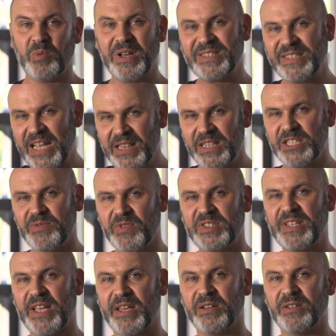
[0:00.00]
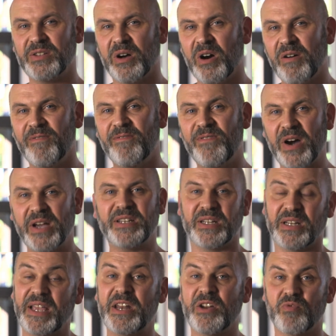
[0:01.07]
where tenths of a second are
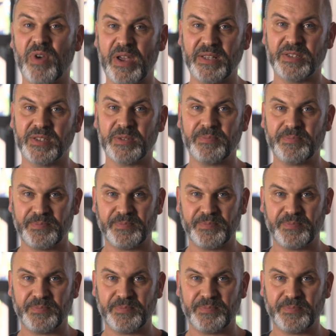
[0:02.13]
vital in a race.